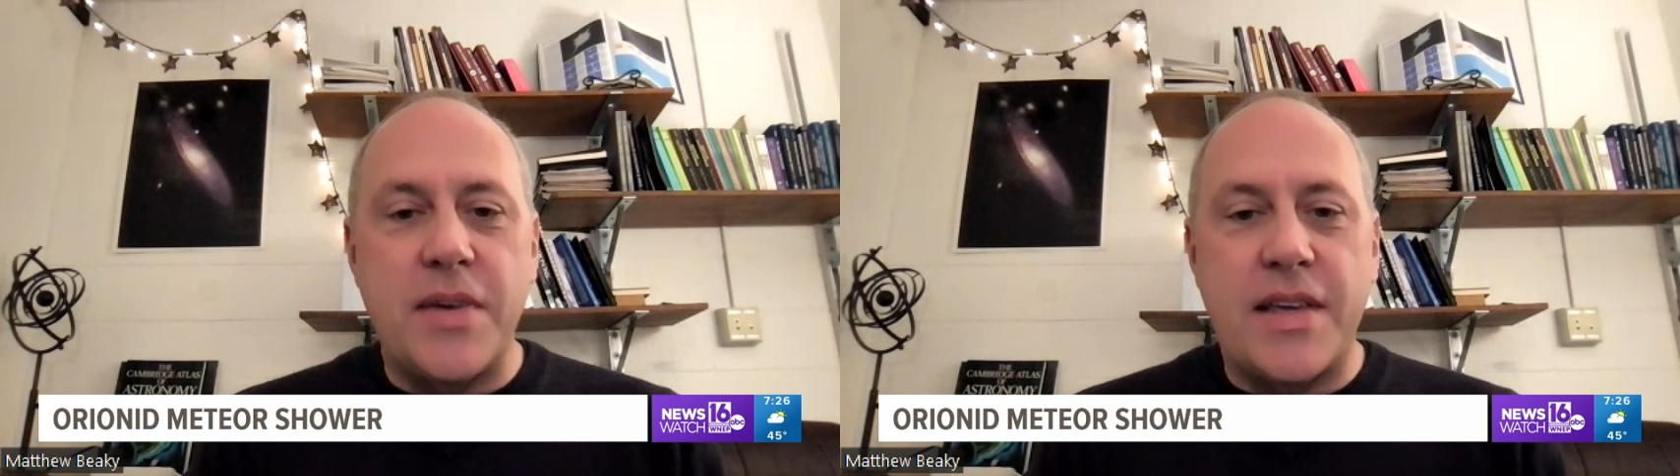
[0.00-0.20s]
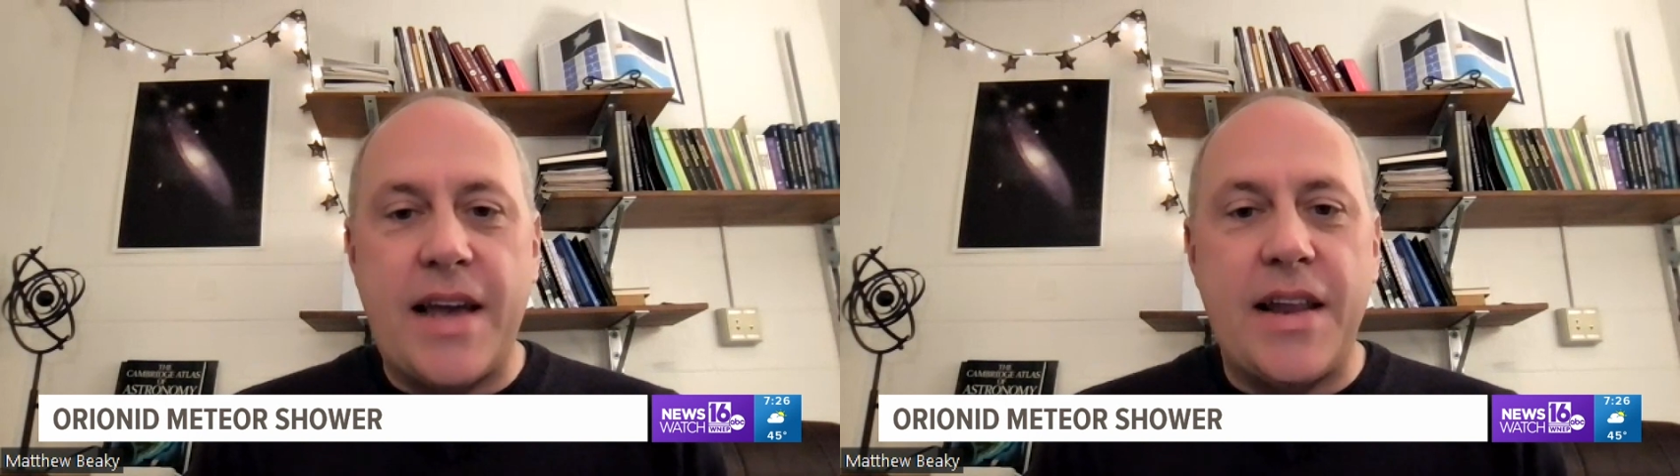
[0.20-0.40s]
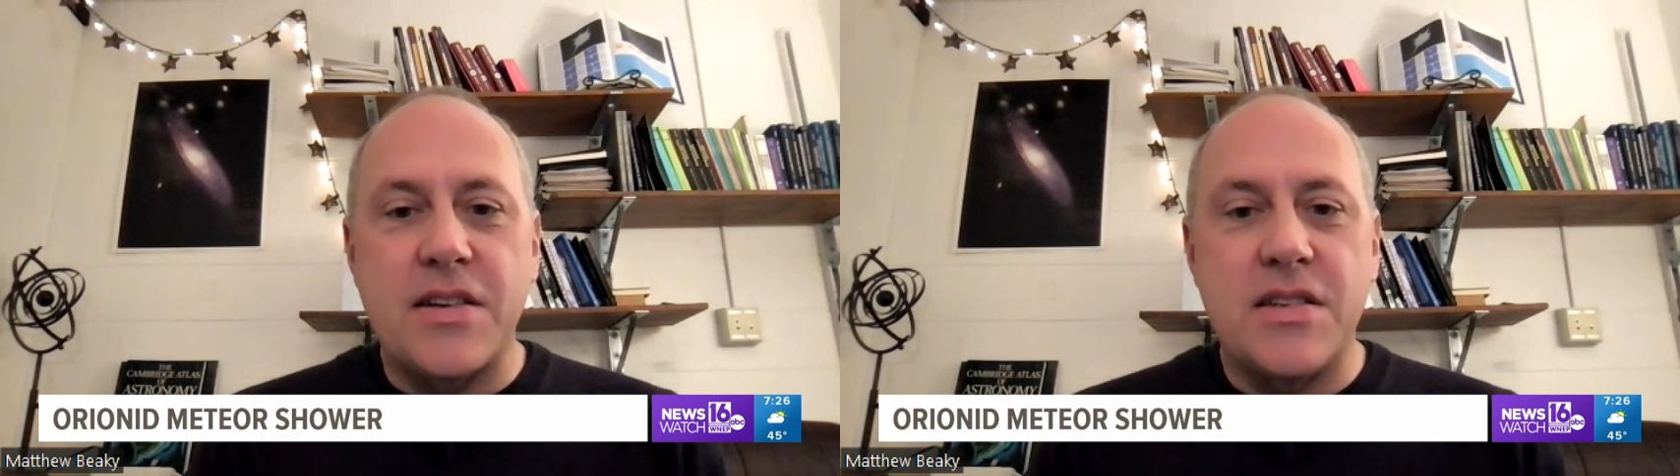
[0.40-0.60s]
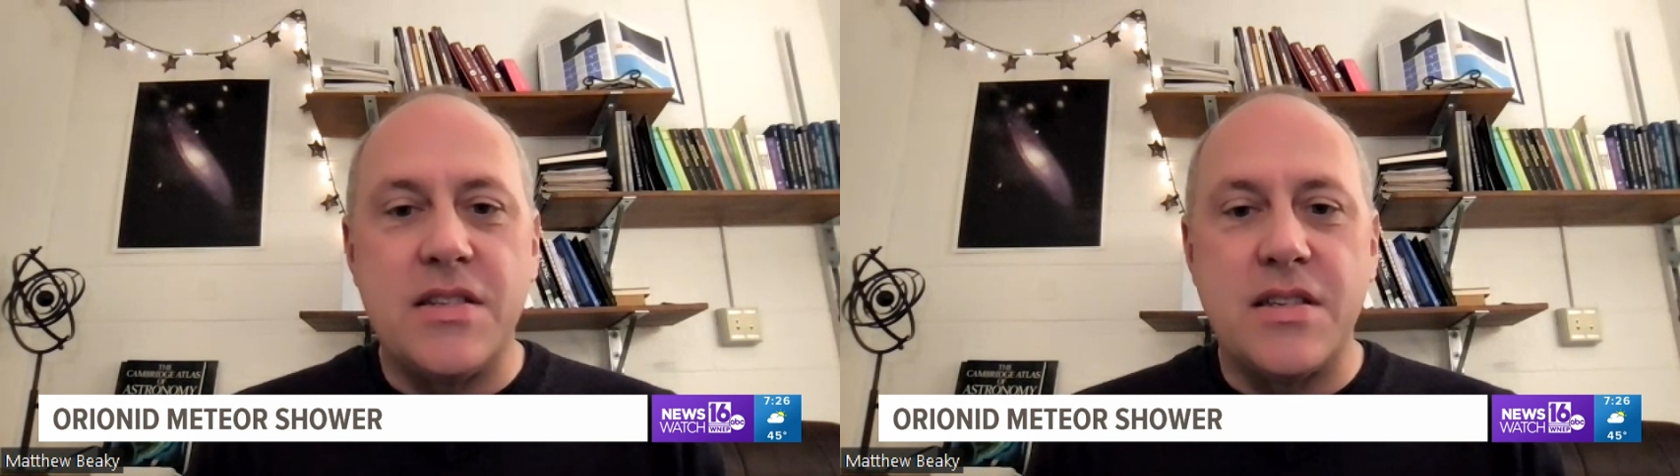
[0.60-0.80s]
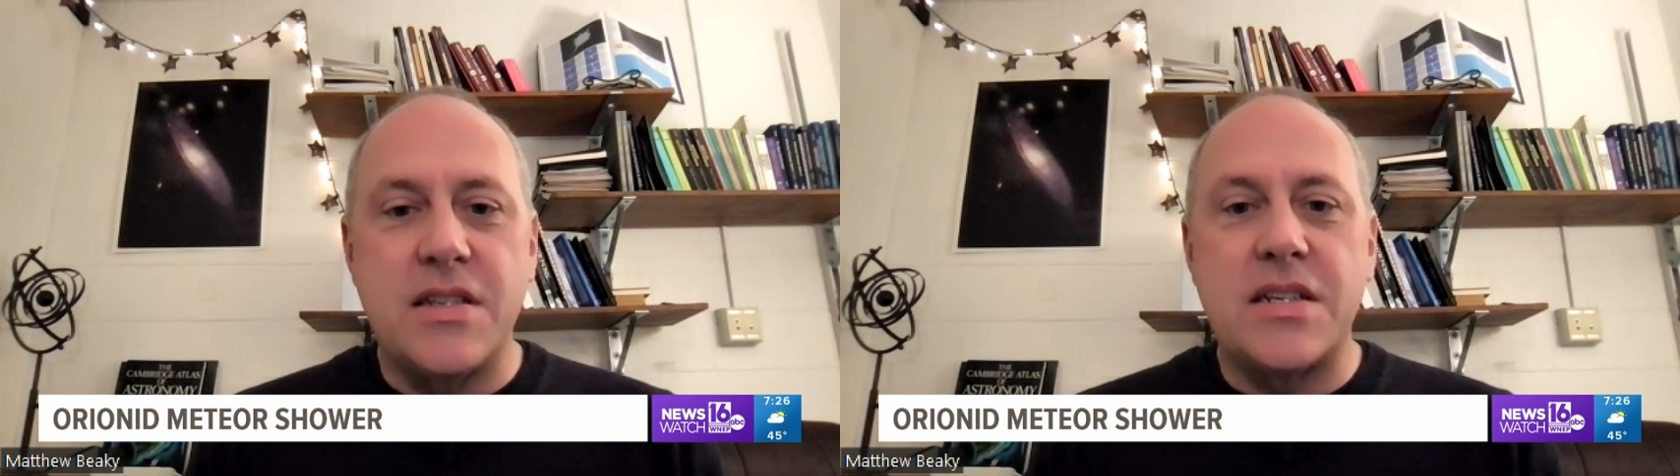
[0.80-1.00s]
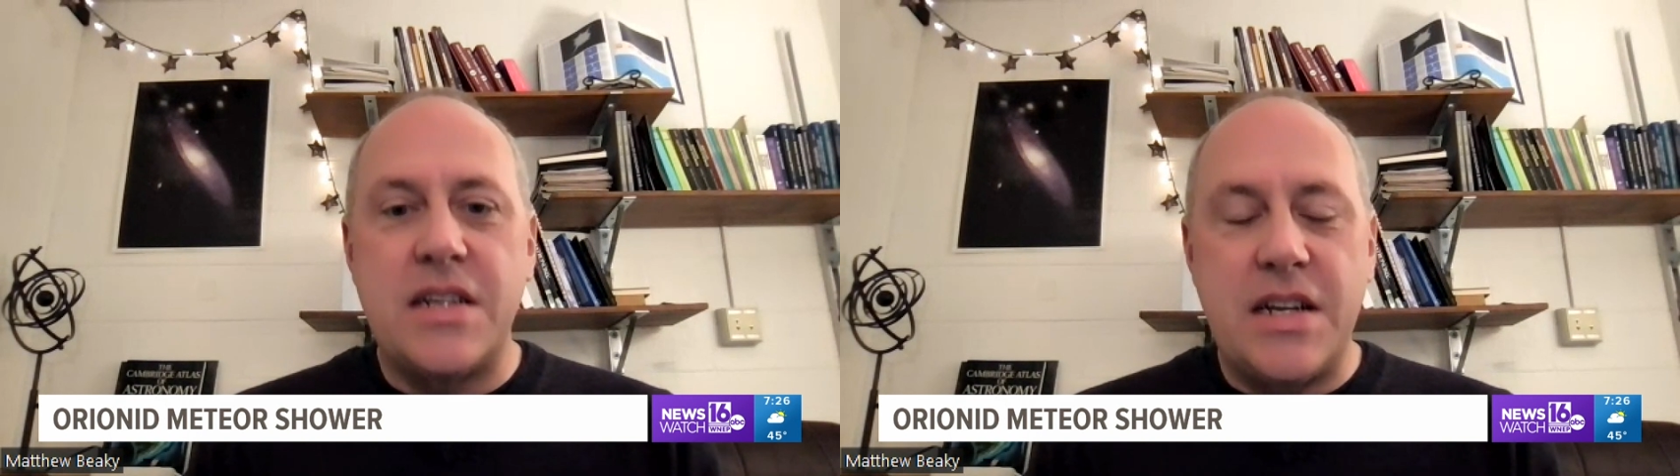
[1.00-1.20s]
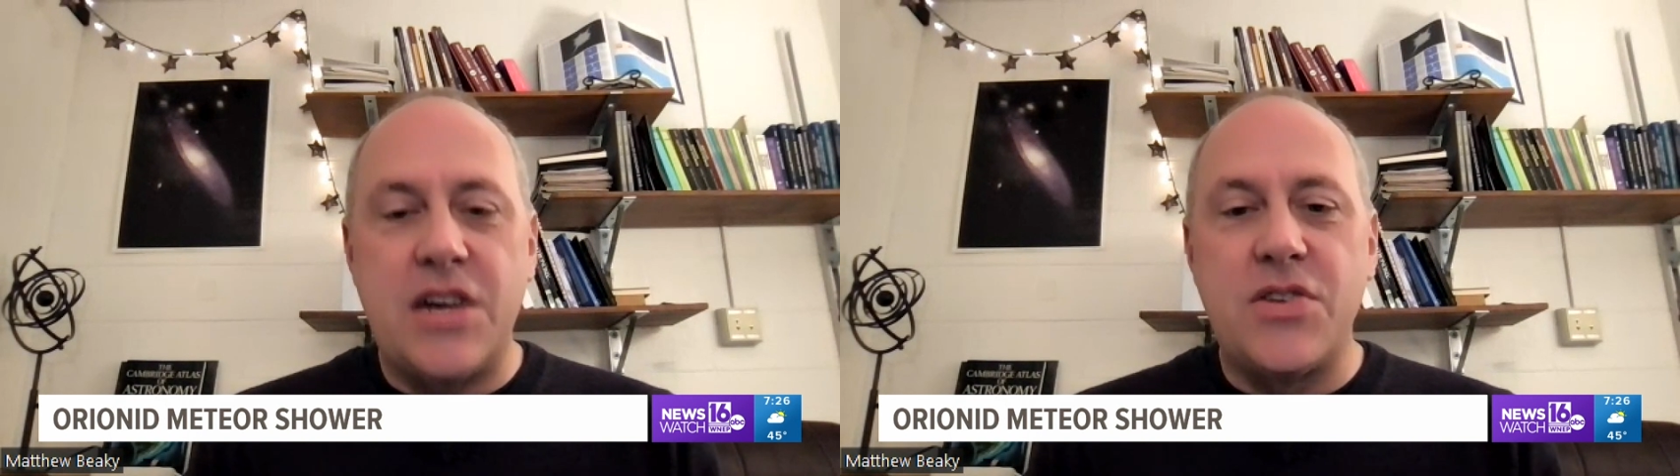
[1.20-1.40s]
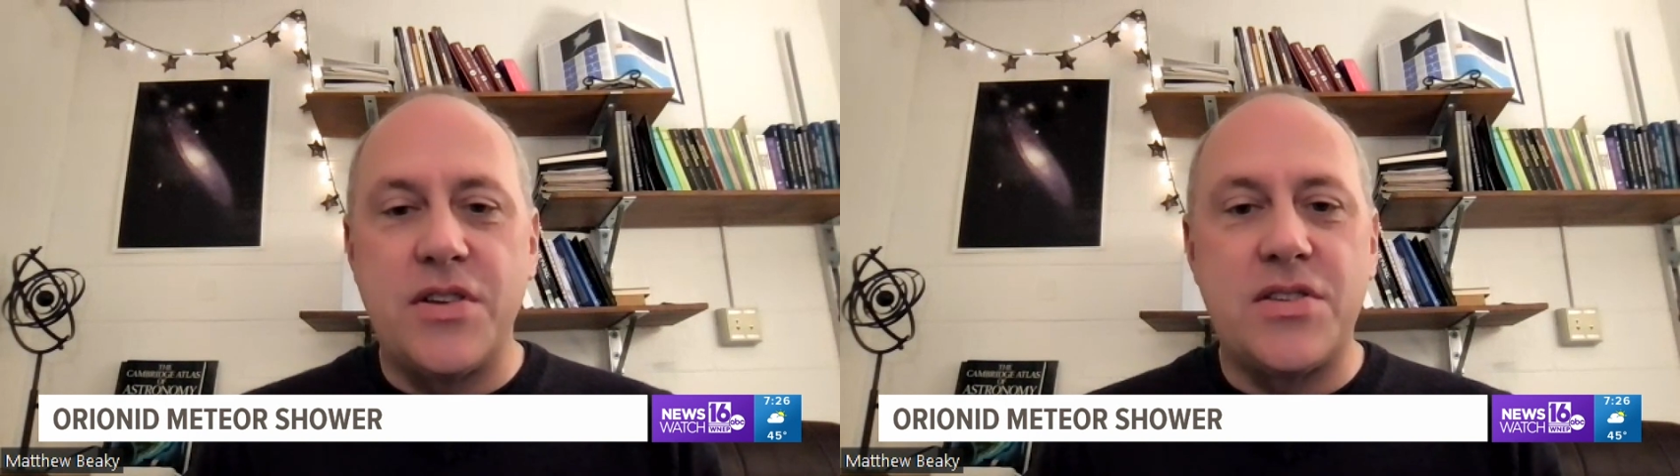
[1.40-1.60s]
mechanics in the
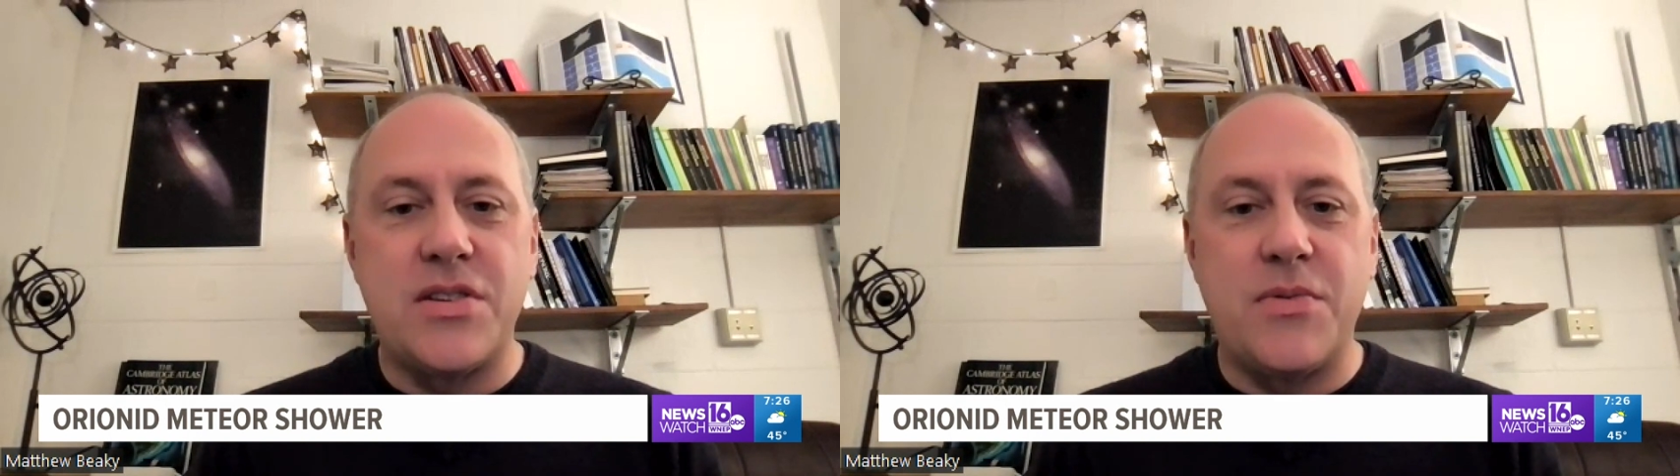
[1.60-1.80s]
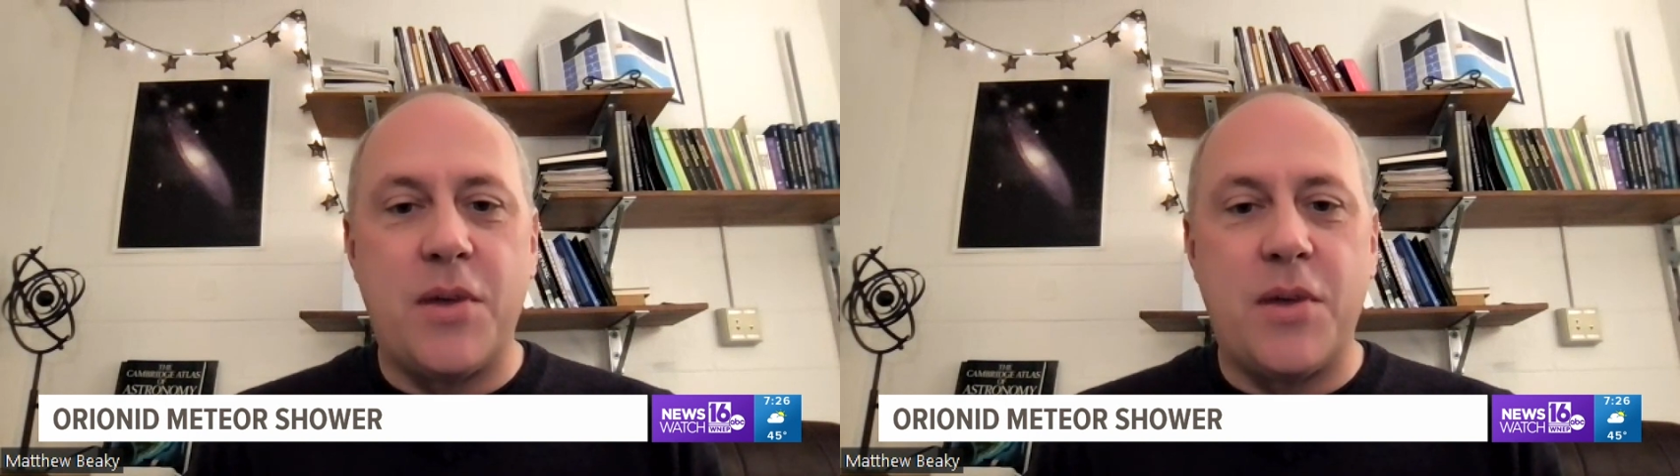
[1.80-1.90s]
1600s, a,